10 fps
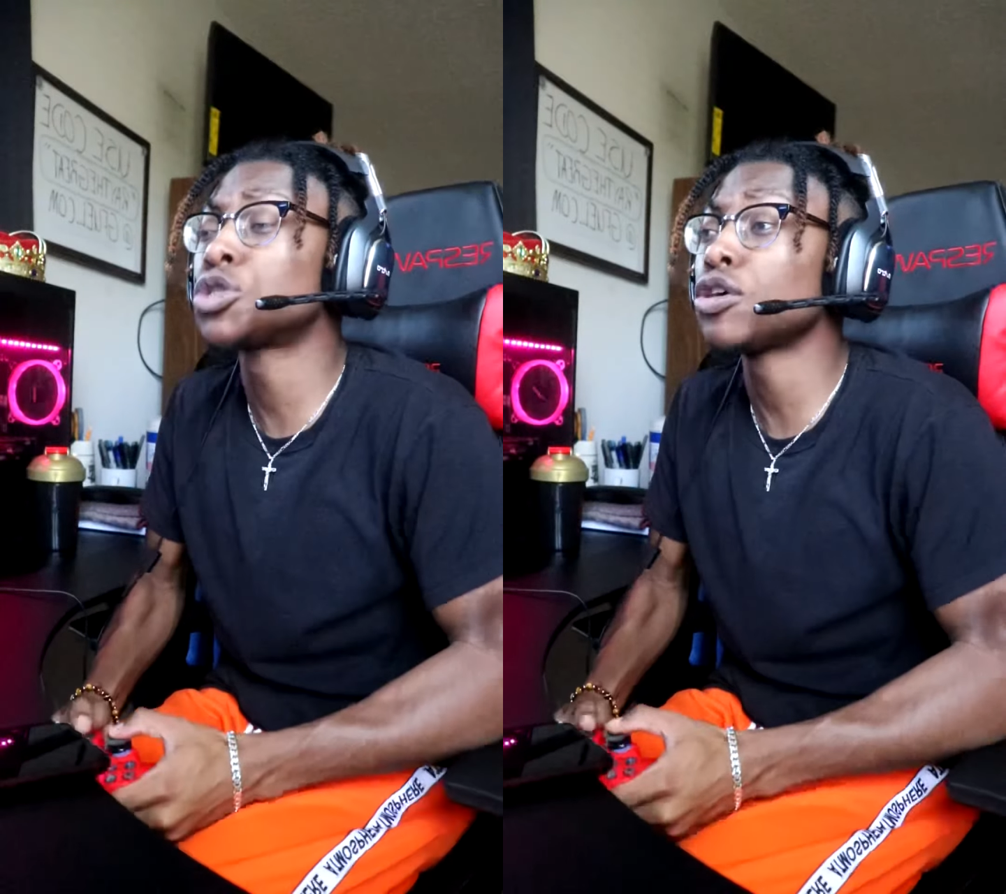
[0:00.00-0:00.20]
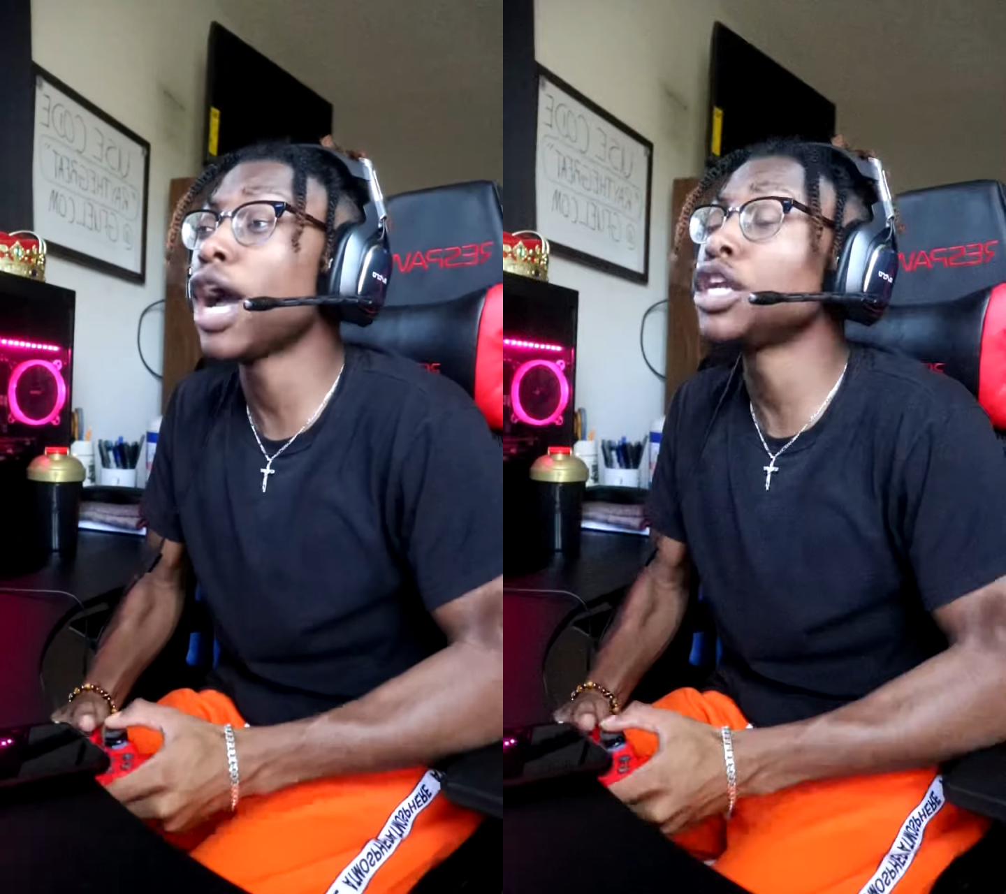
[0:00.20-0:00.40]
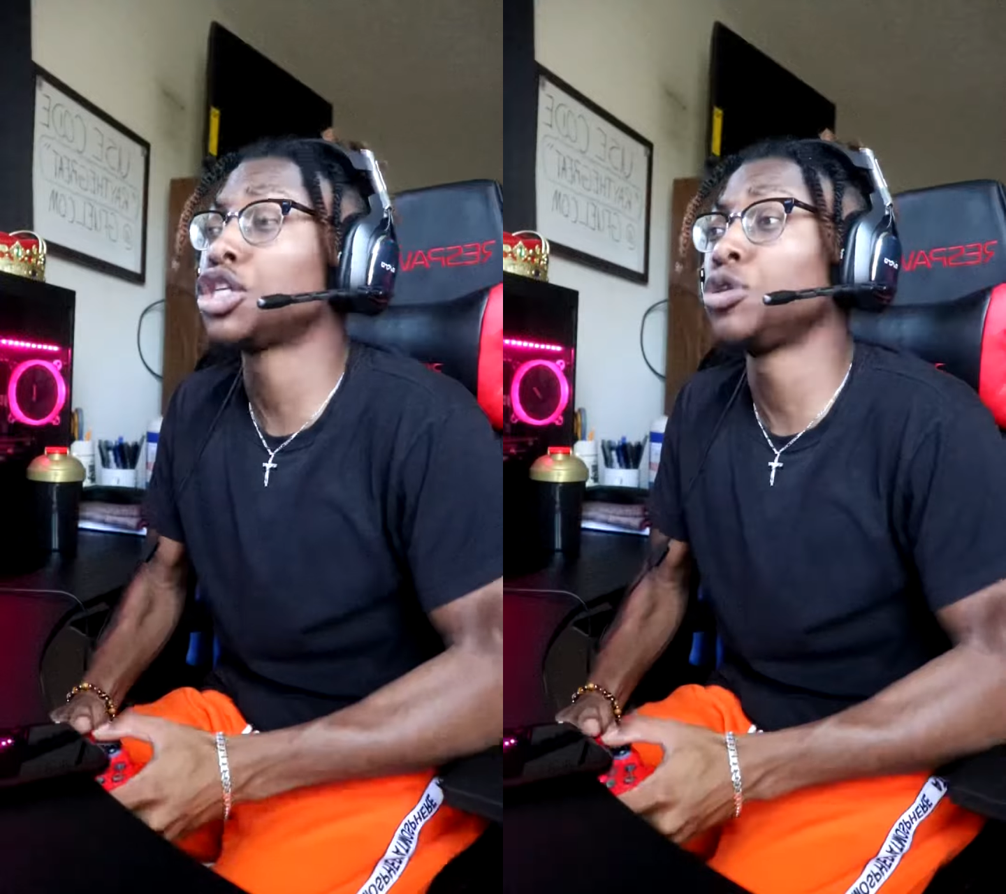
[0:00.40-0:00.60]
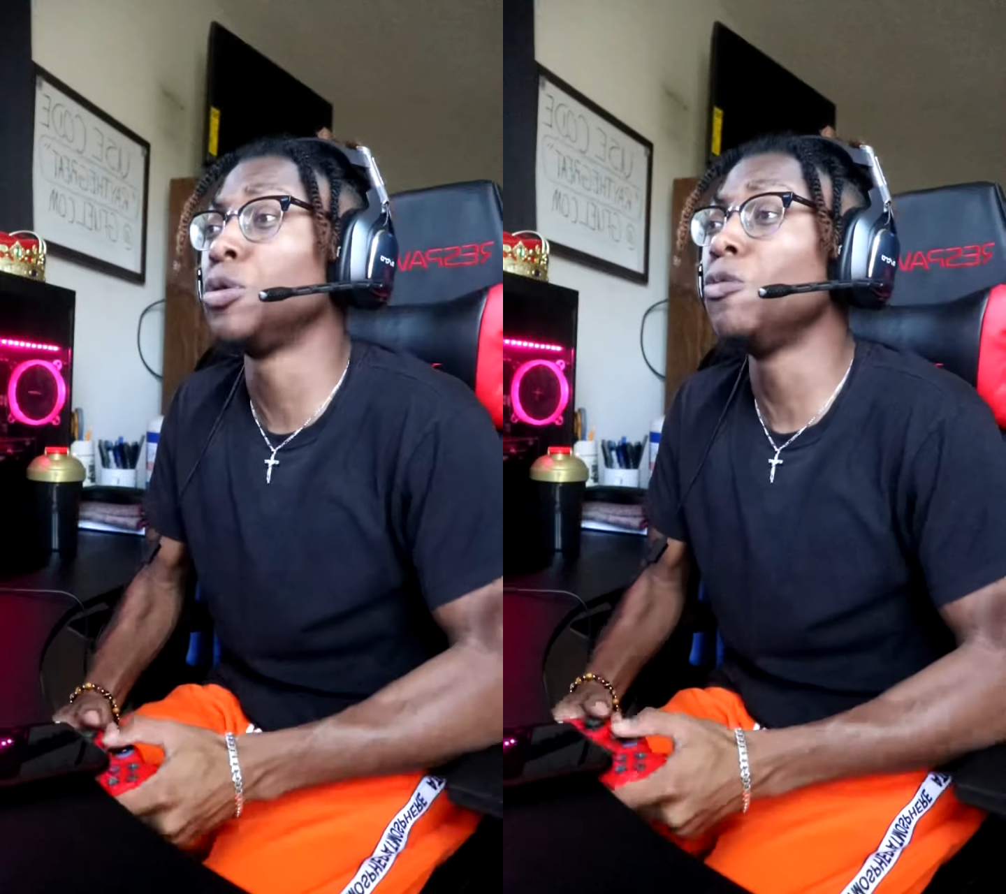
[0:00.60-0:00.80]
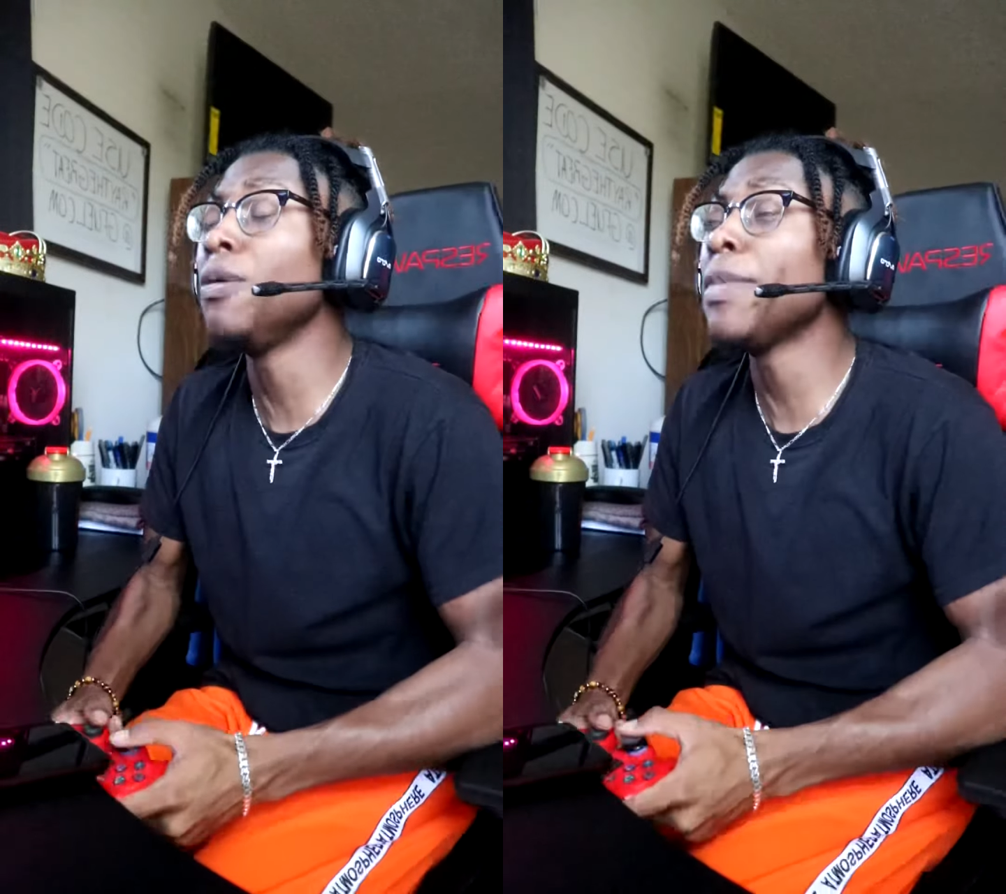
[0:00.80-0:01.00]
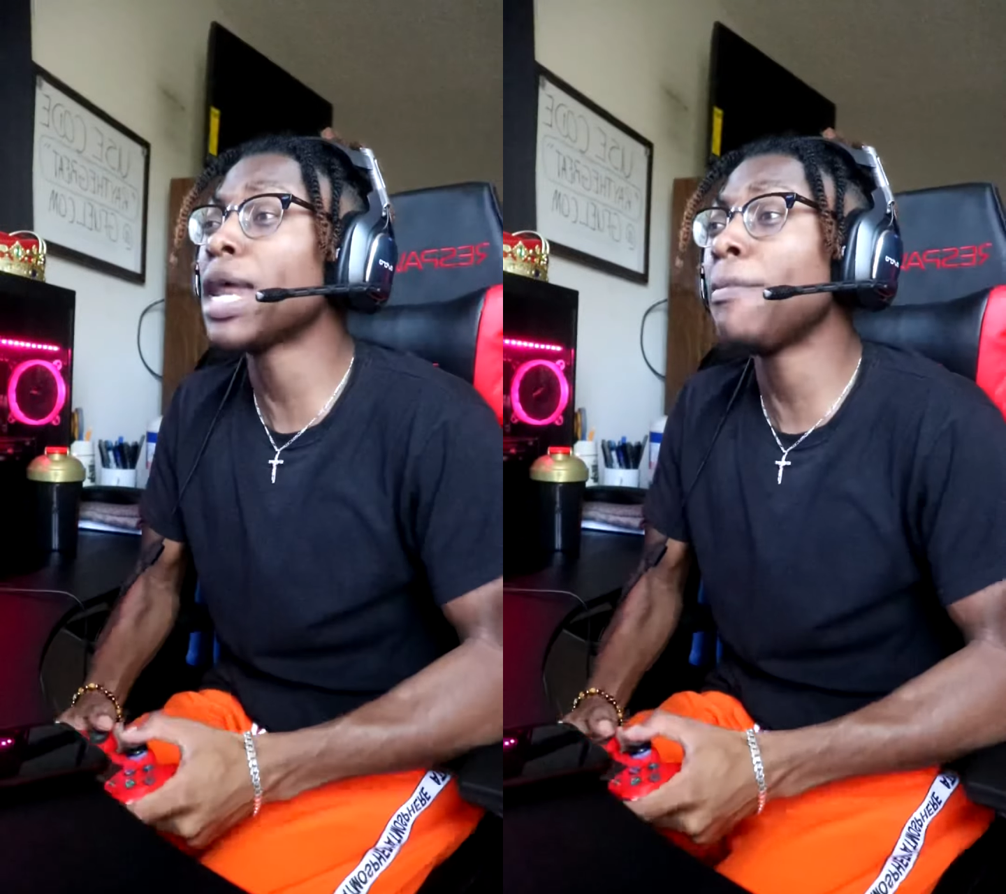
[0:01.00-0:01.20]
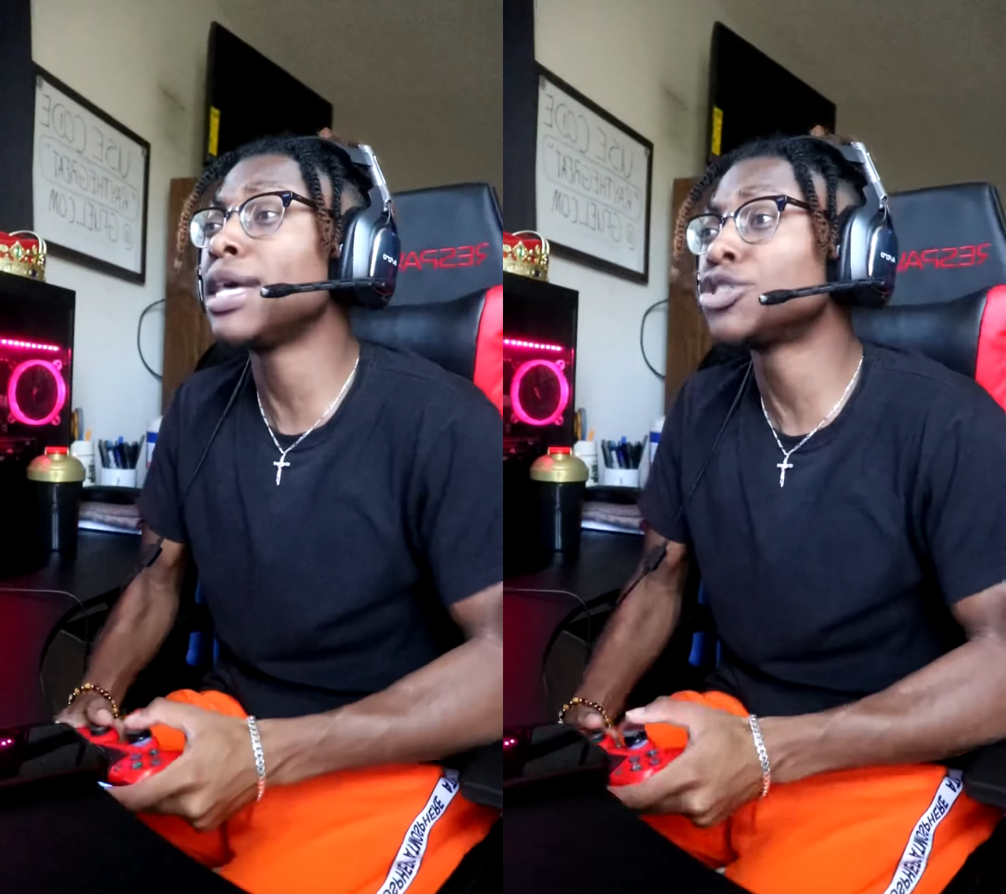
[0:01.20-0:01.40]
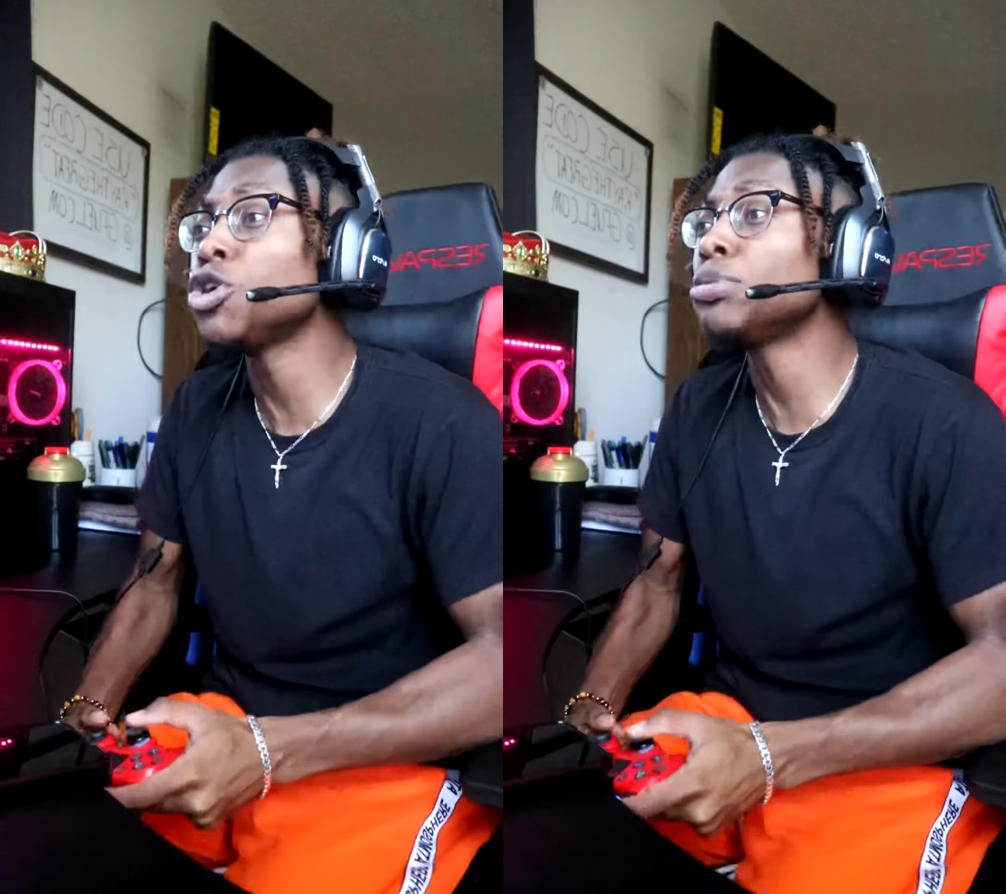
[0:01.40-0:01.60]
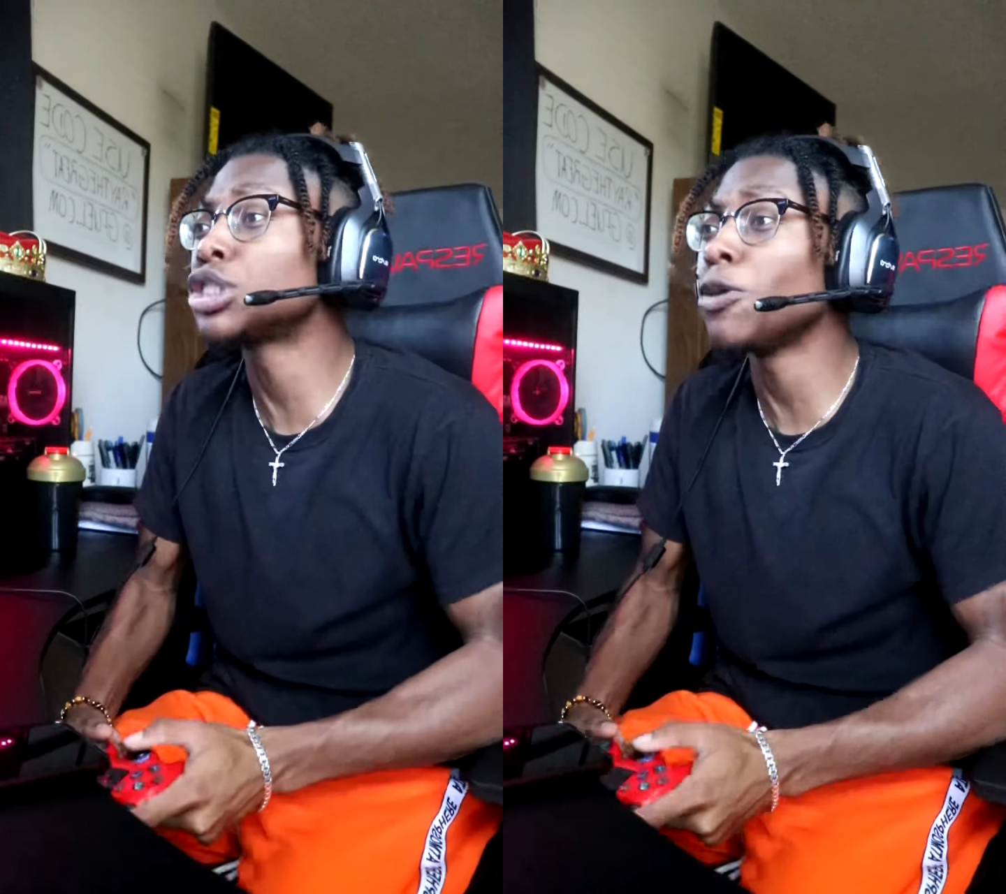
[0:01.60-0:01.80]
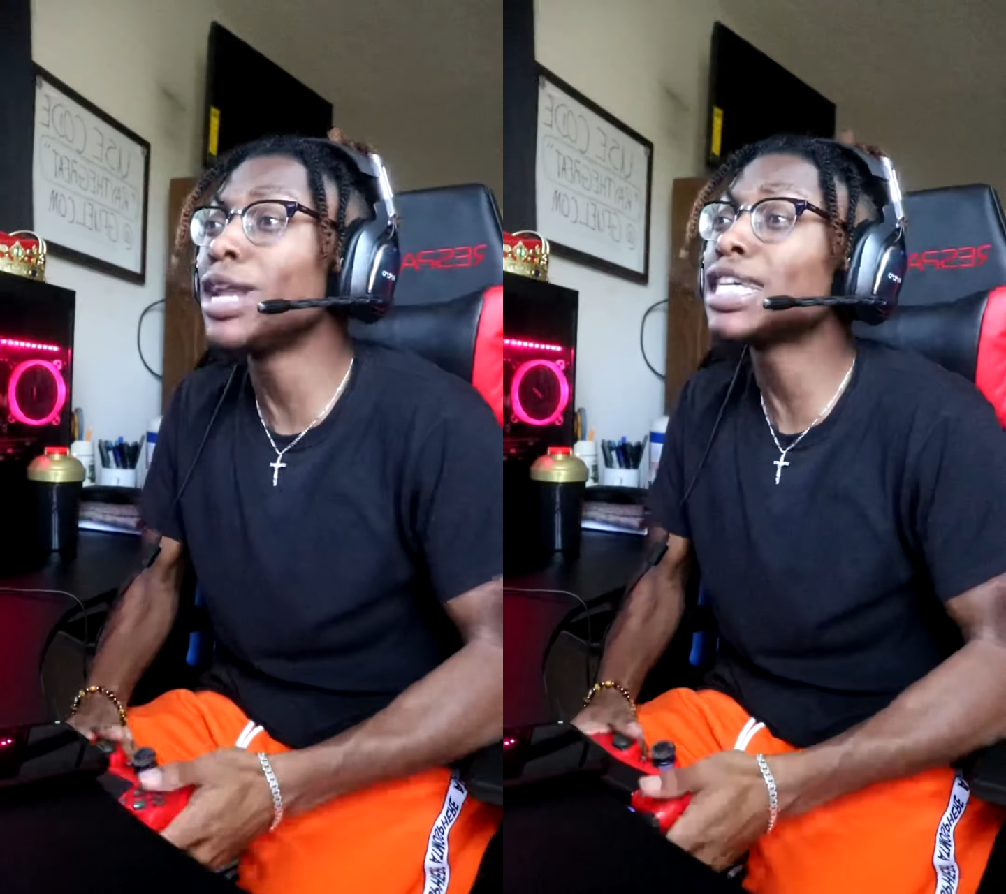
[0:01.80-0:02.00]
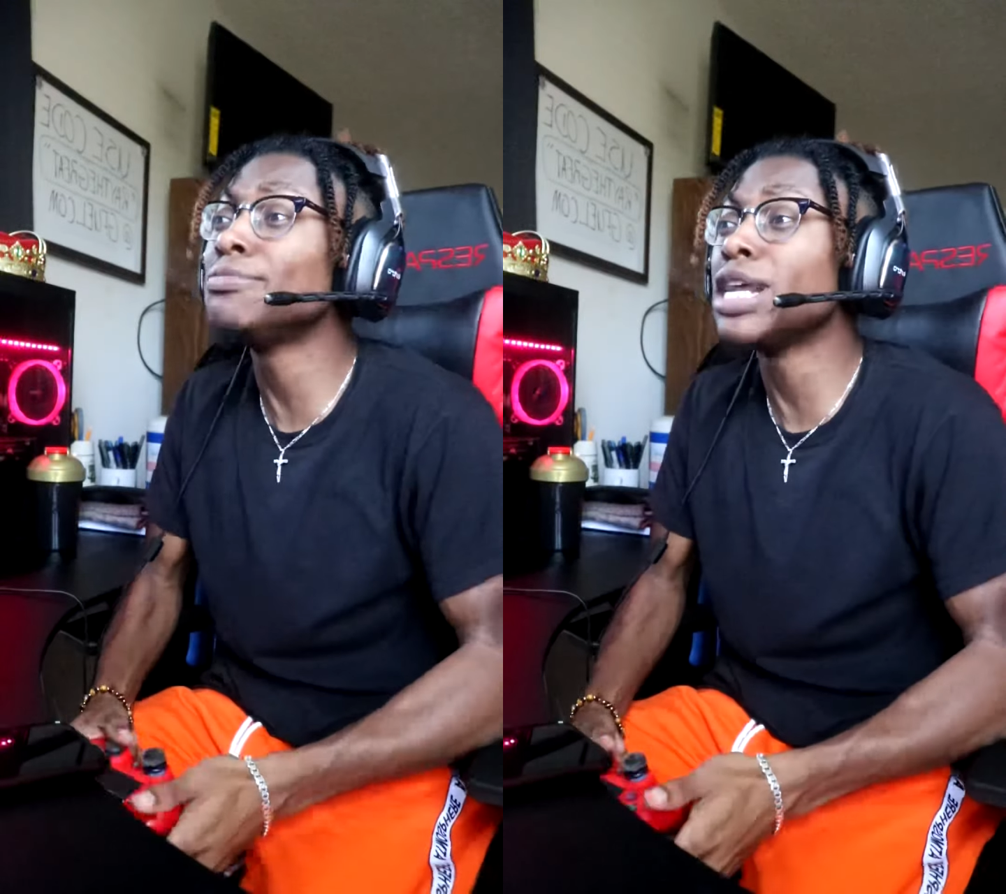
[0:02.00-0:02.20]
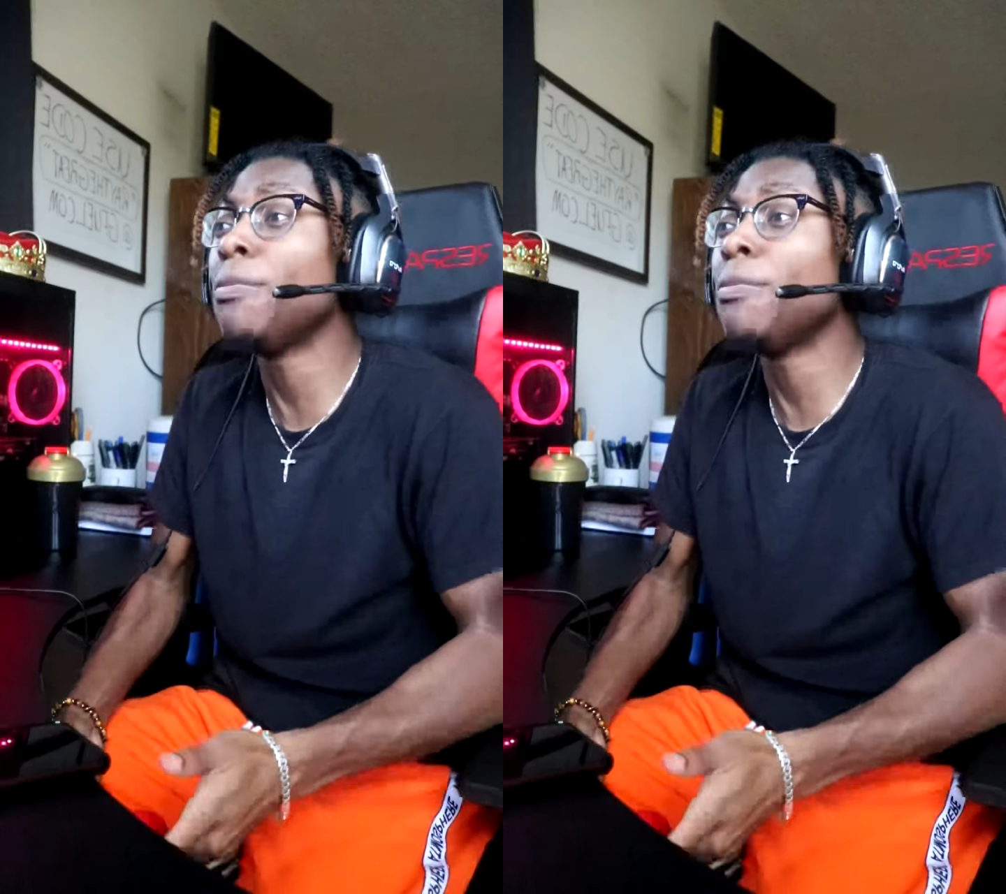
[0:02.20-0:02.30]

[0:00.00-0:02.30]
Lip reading: I'm trying to shoot him. One minute I'm at Superstore, next minute